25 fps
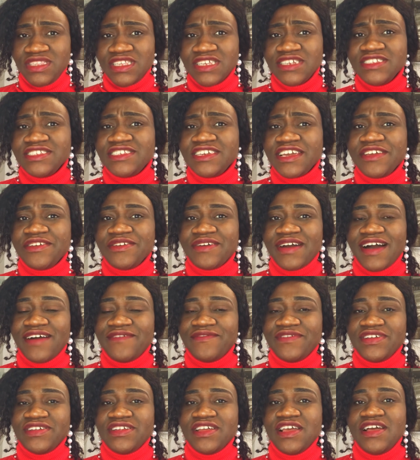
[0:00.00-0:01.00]
there you have
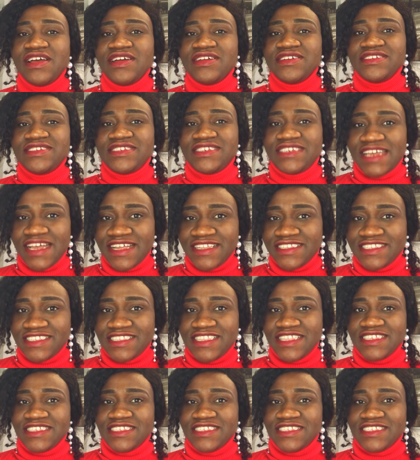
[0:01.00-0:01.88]
it that's the